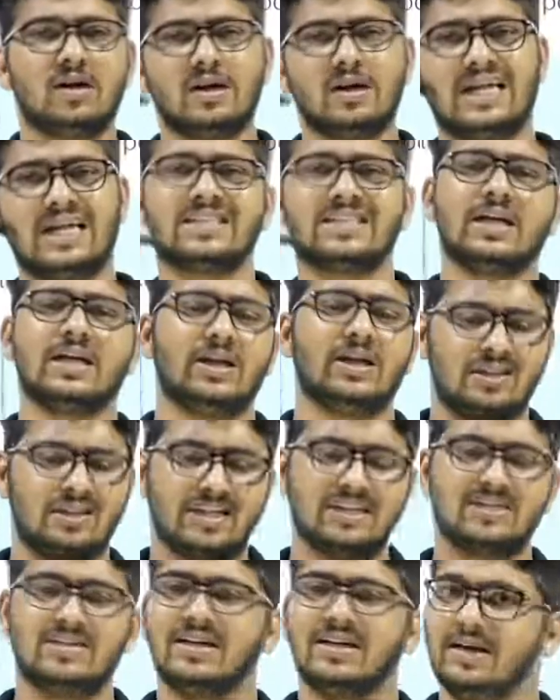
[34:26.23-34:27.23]
Let's say
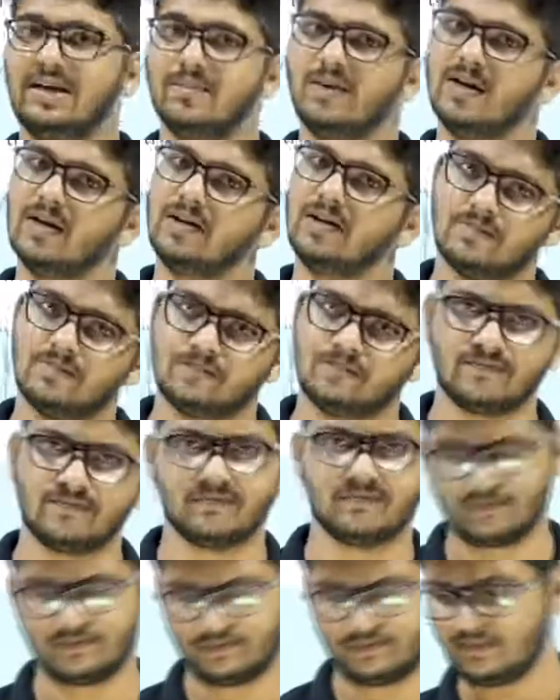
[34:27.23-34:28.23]
there is a table.
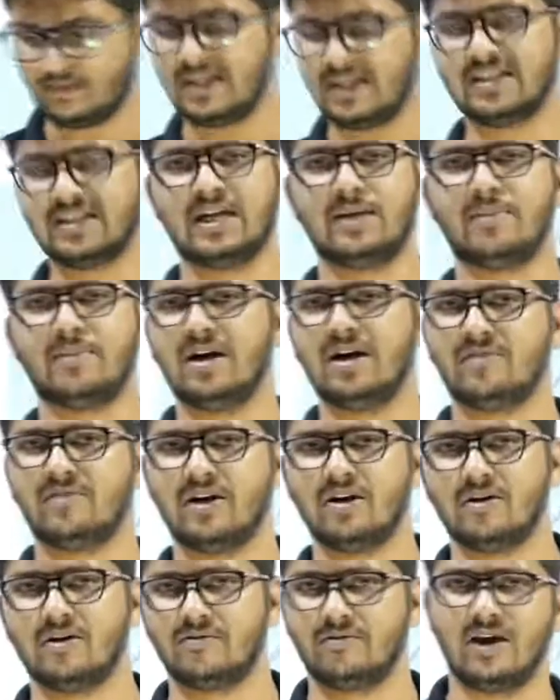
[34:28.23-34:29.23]
There's a table in
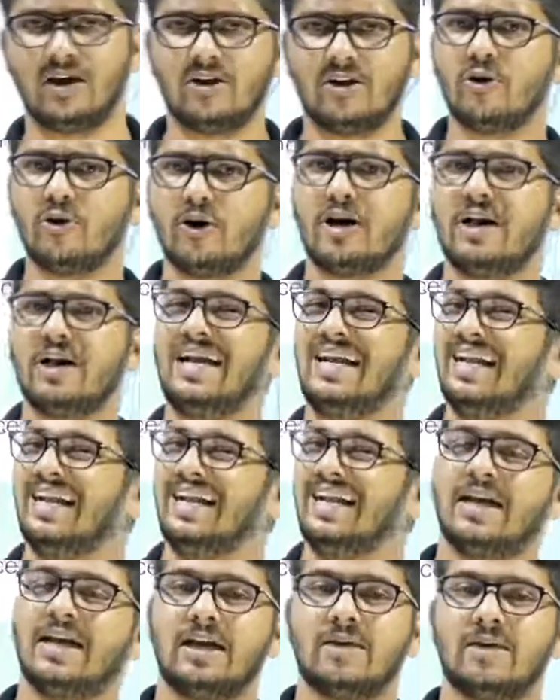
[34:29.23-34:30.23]
front of you and you are
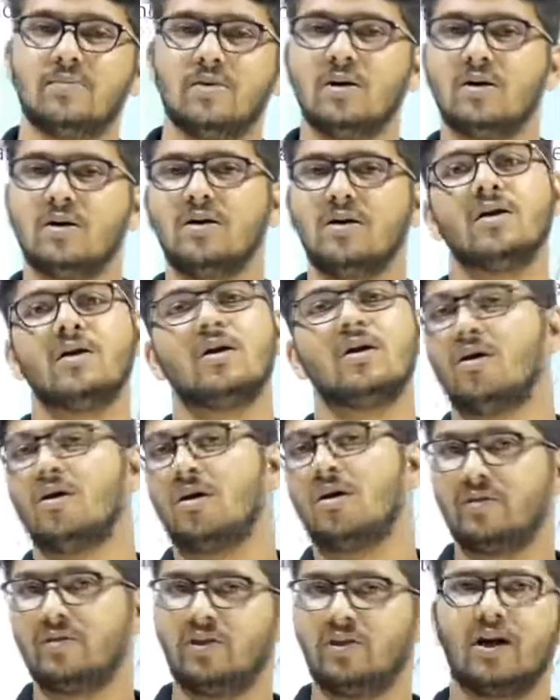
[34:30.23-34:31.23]
hitting a table.
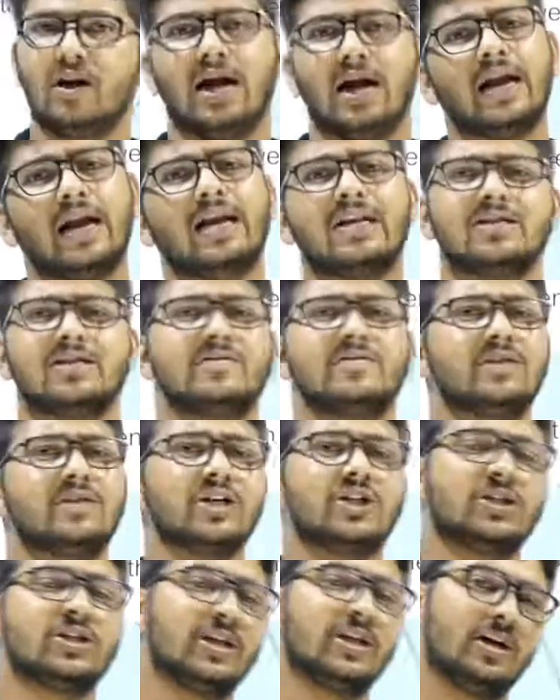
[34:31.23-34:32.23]
Not with your hand, let's say with a
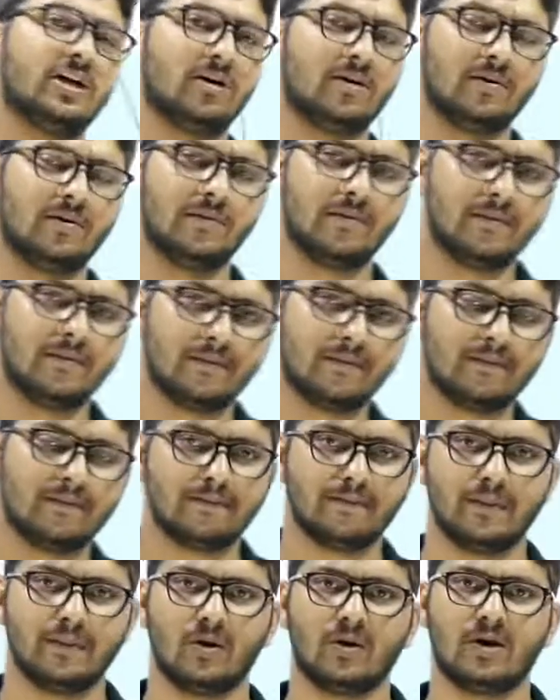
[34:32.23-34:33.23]
stick.
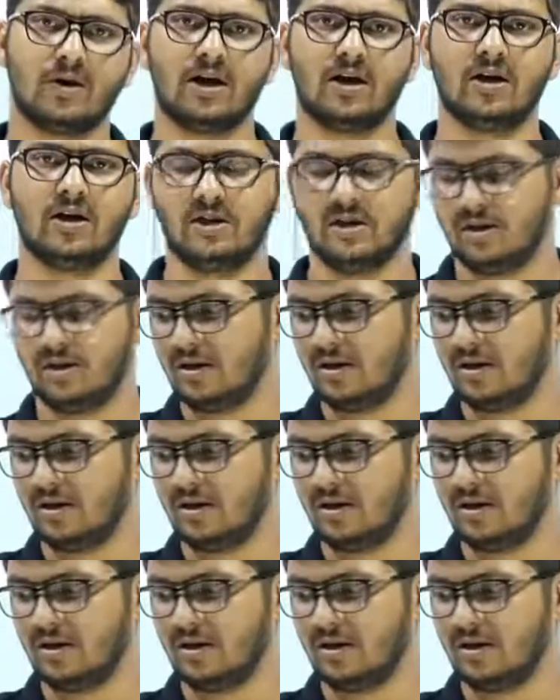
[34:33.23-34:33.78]
Okay?